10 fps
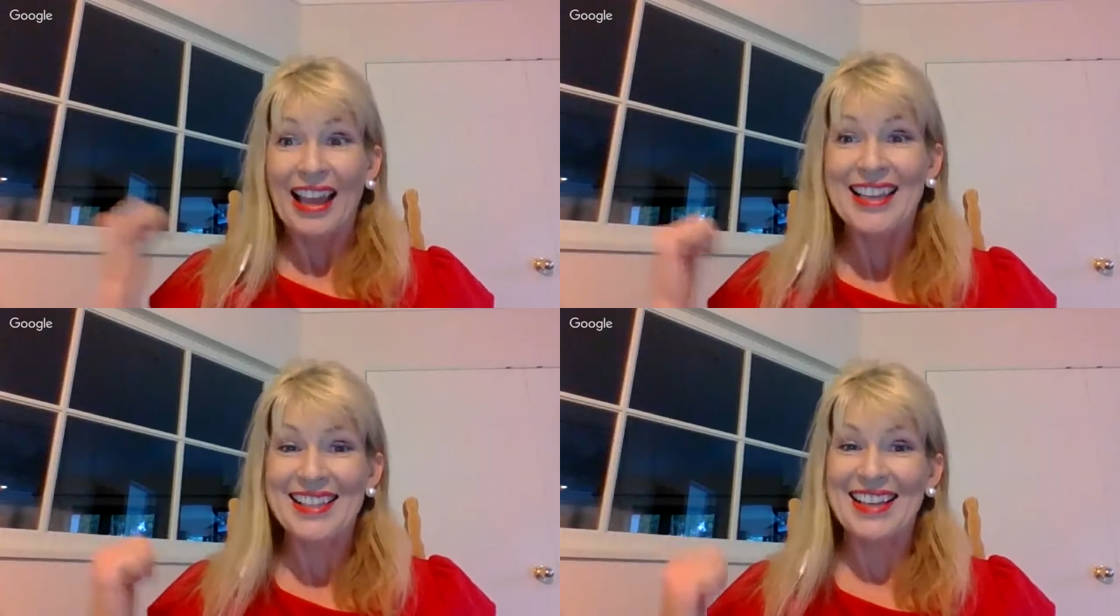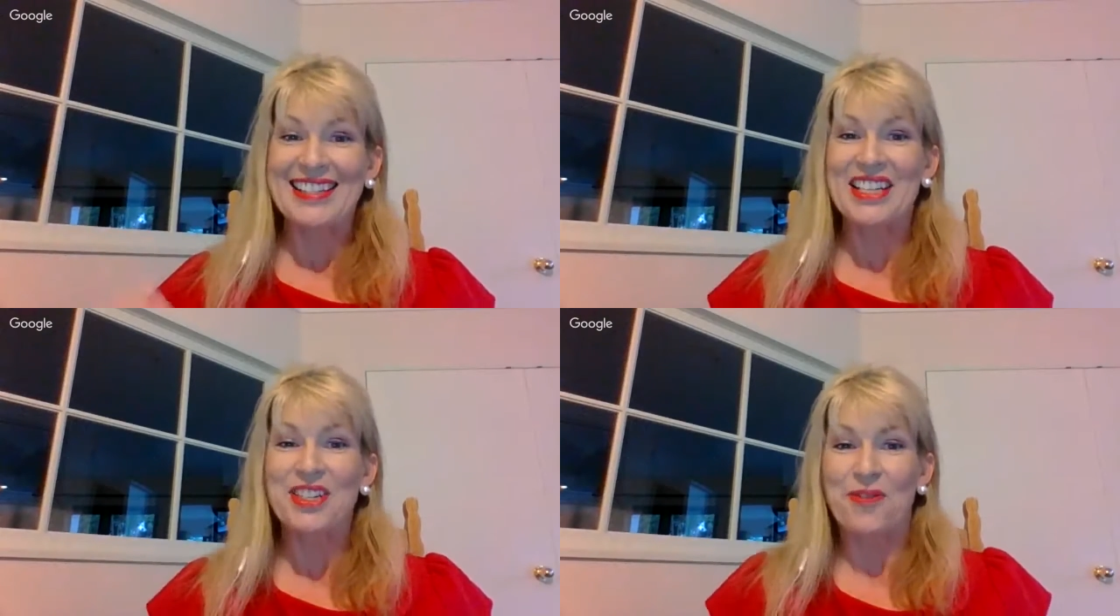he's
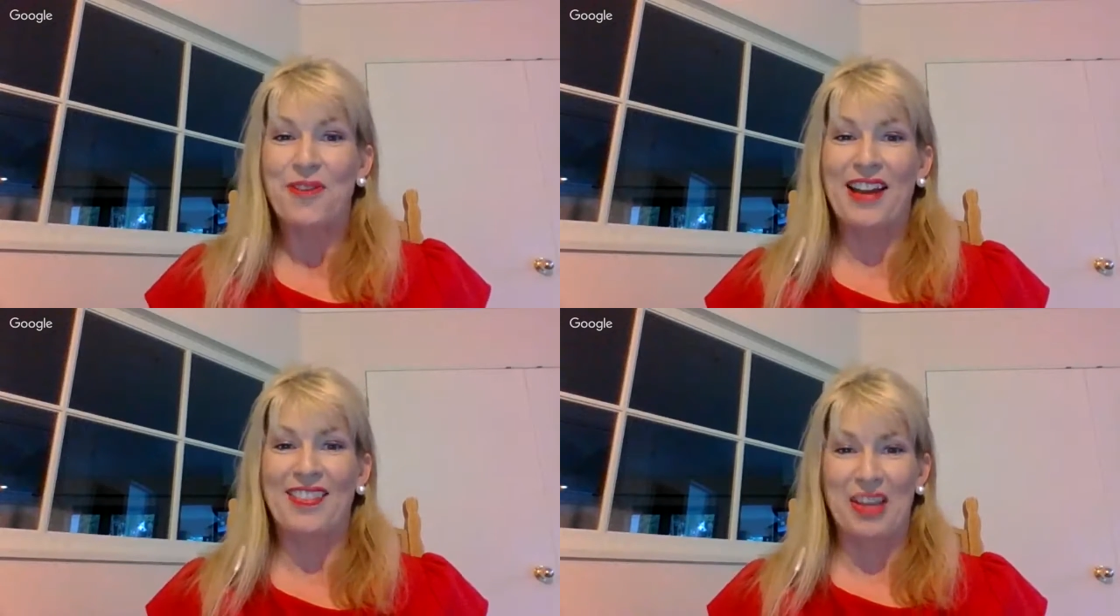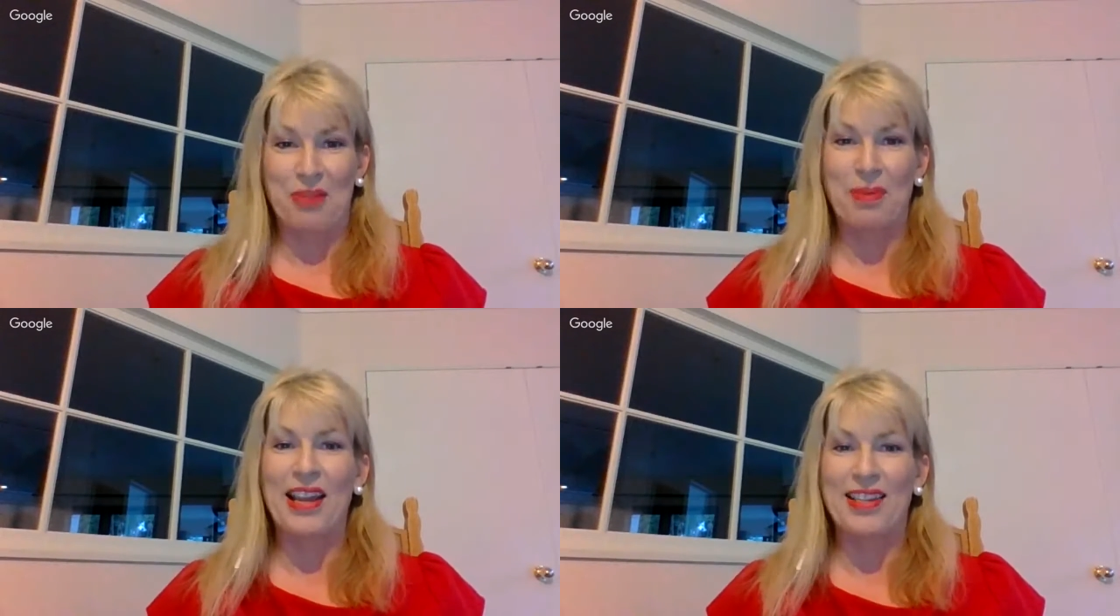identified
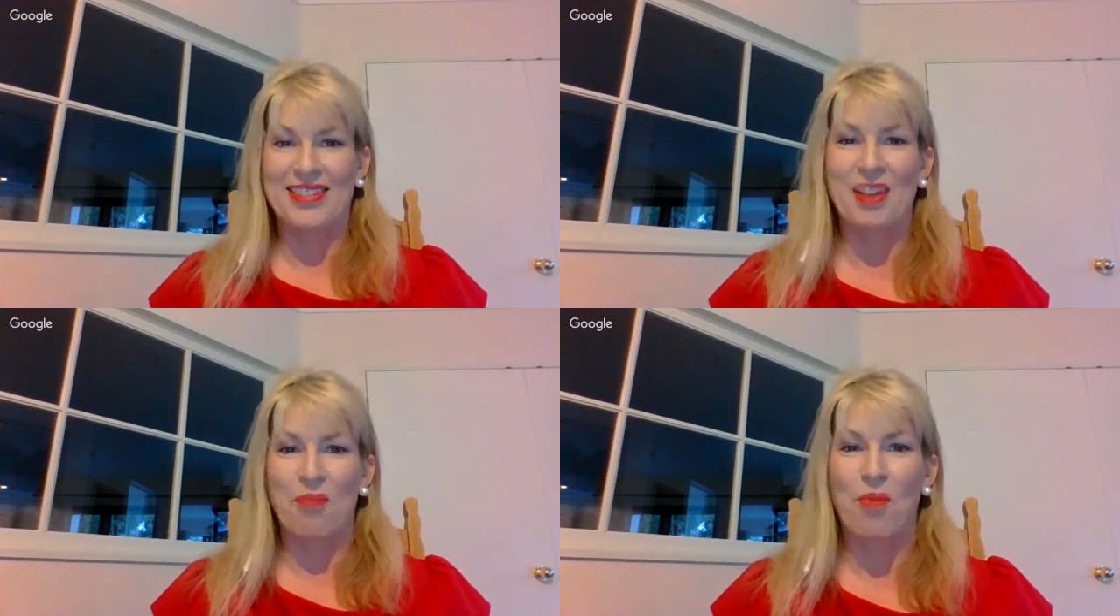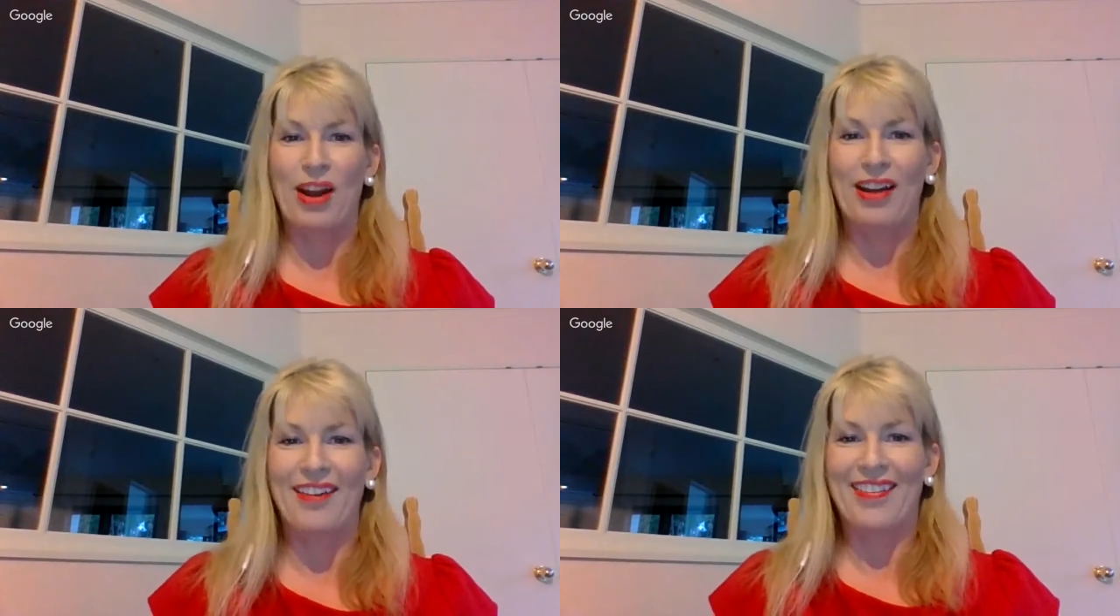them as
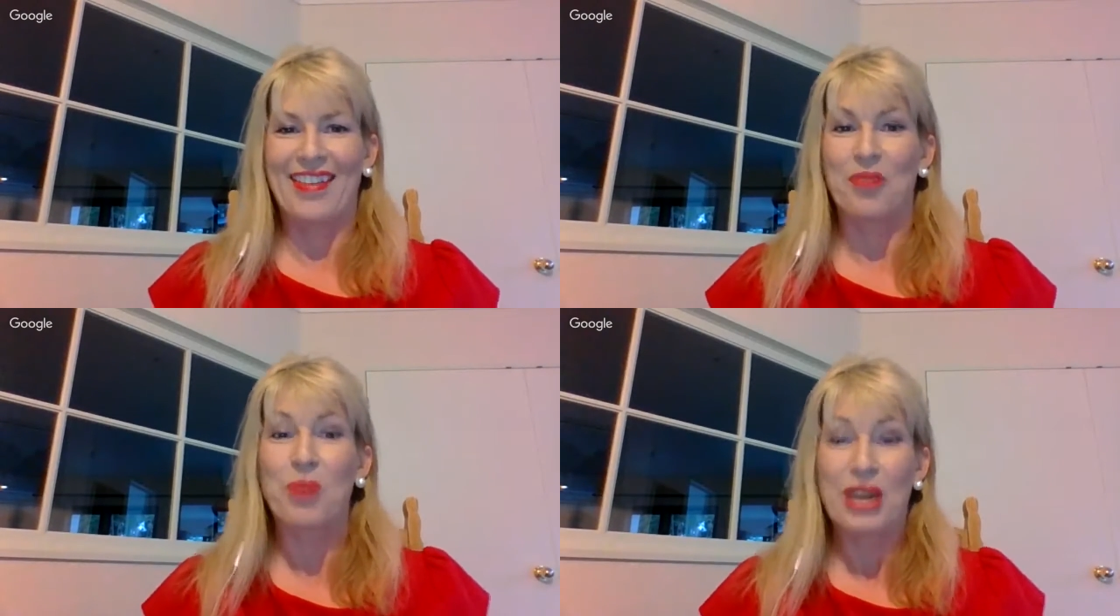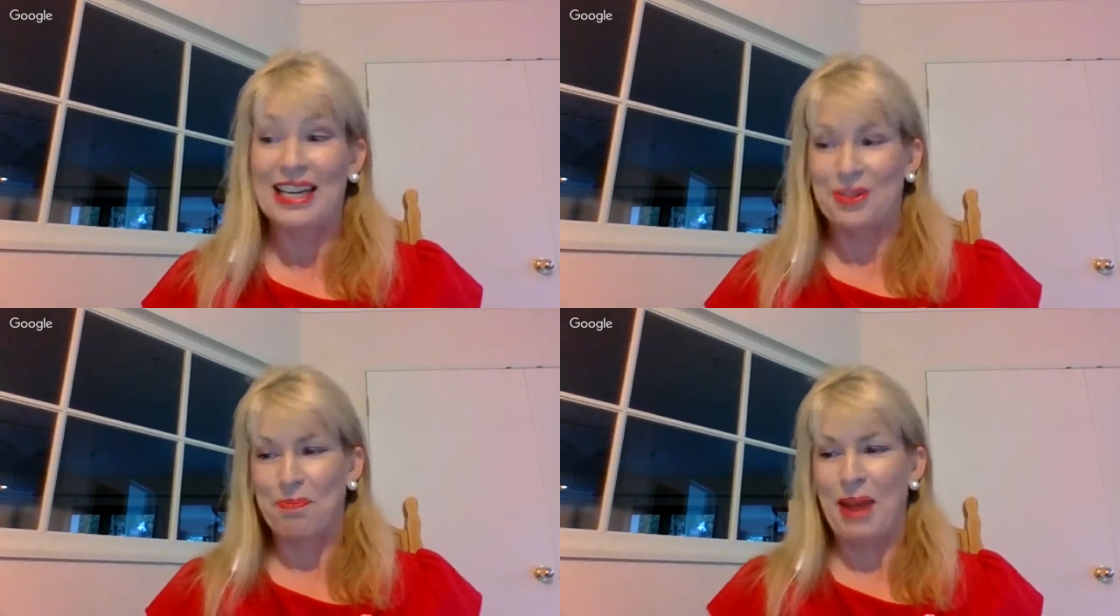someone that we
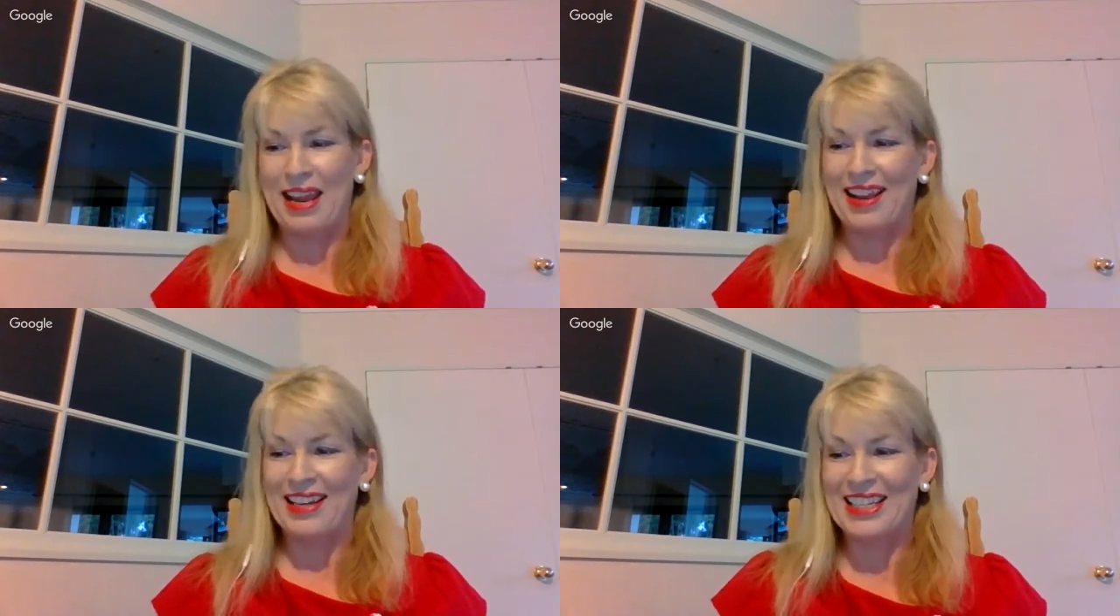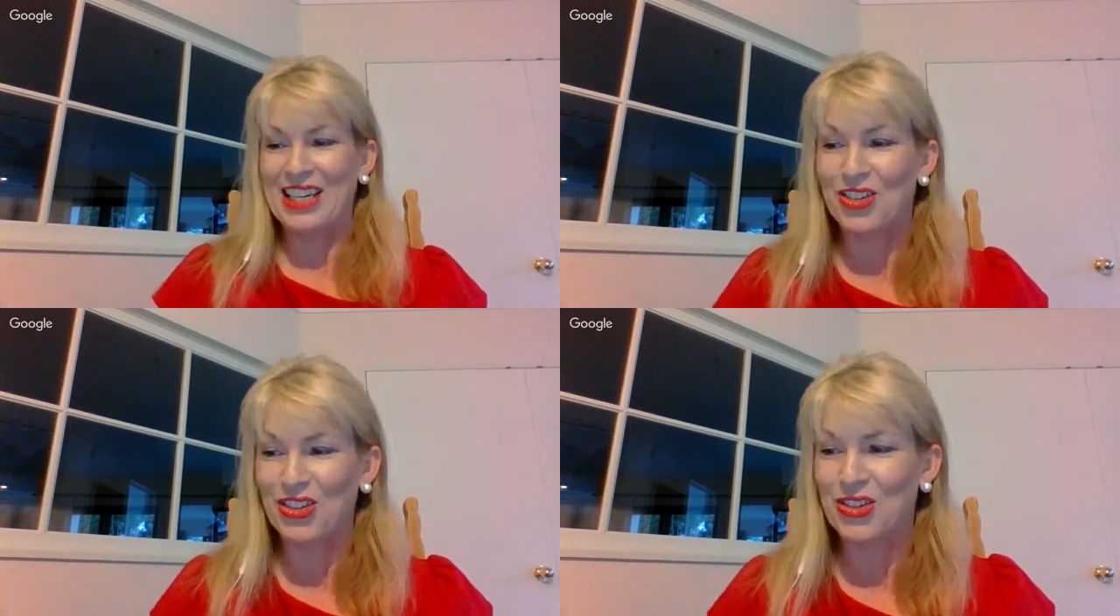need to pay
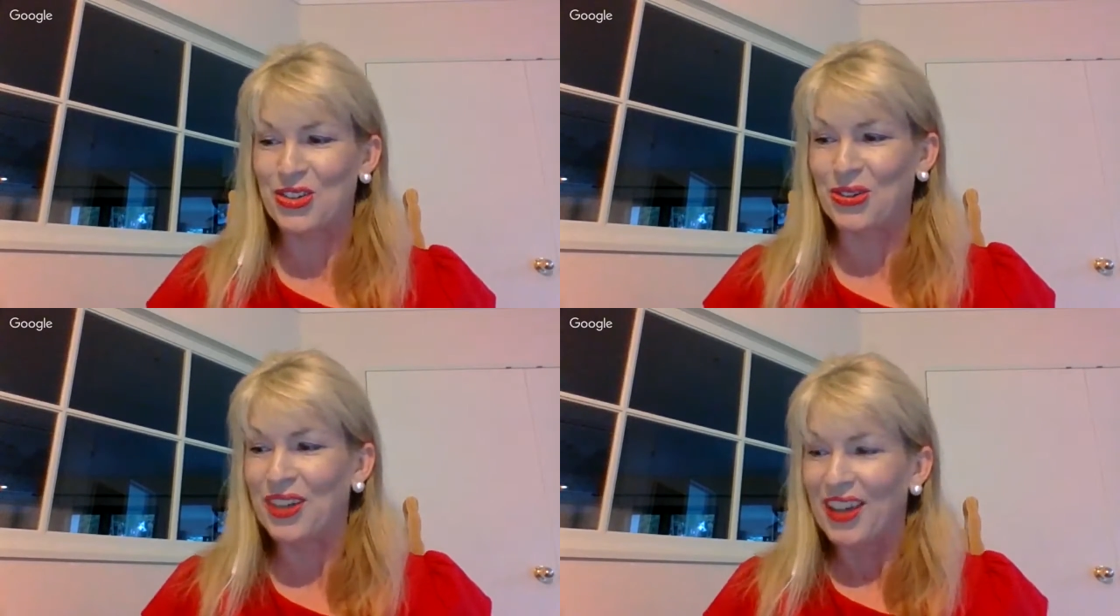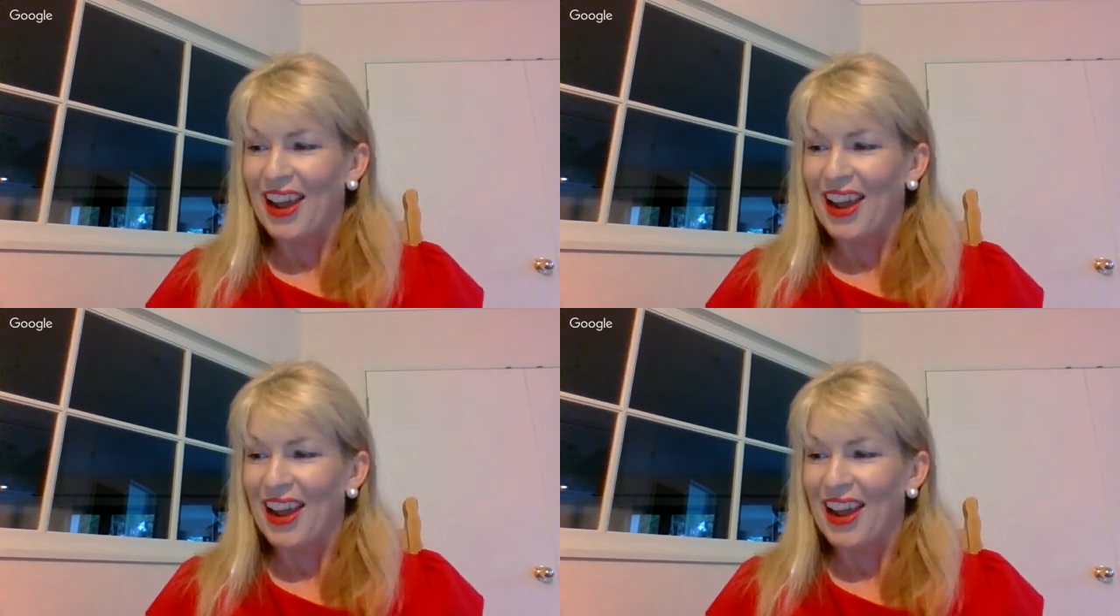attention to.